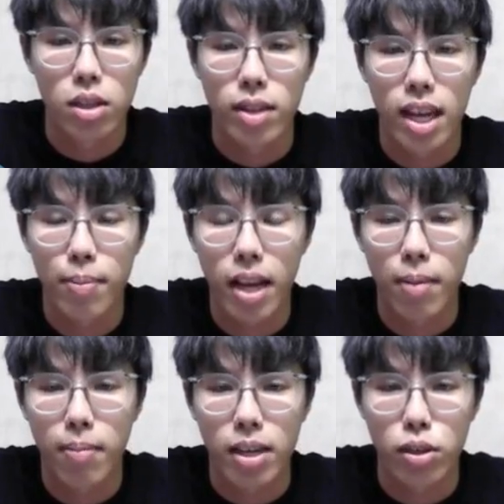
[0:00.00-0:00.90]
Today, me and
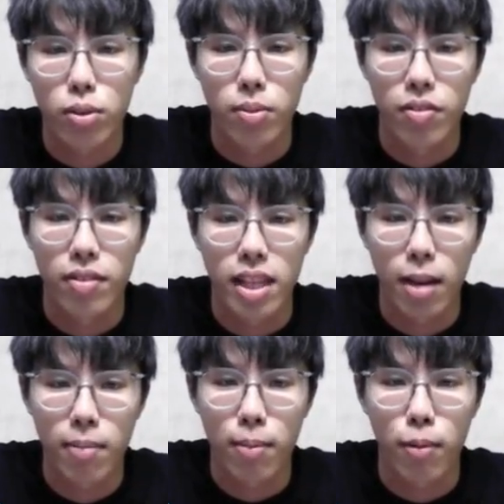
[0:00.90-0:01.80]
my group with the
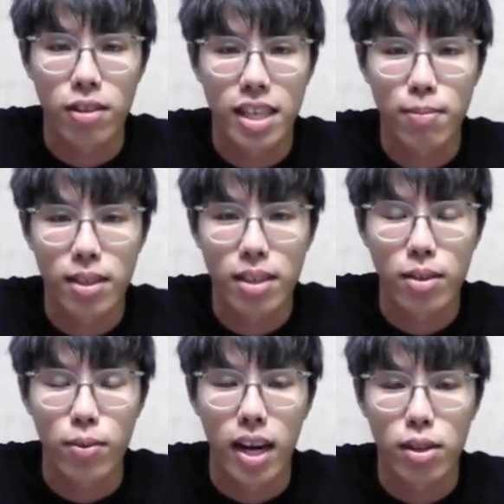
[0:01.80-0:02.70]
name LeBron James
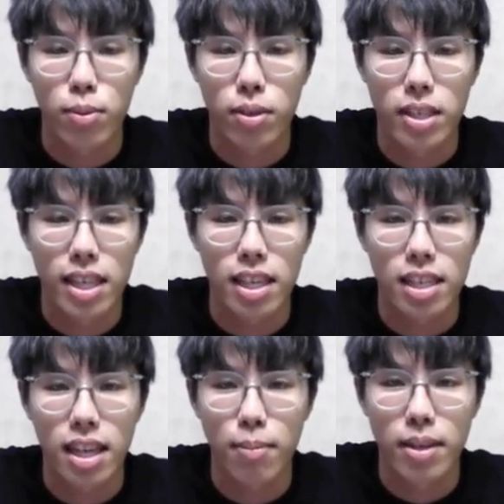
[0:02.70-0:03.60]
would like to present the
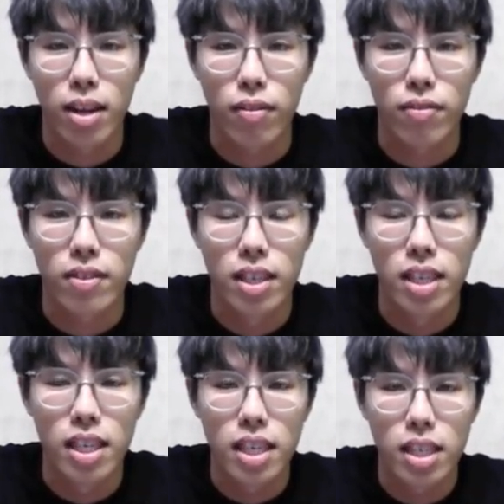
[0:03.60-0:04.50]
assignment of
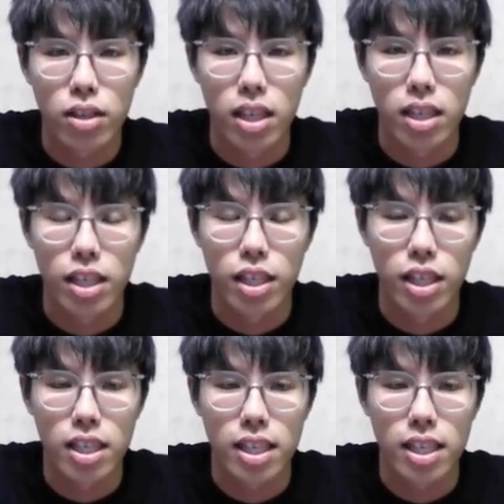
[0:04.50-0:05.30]
the digital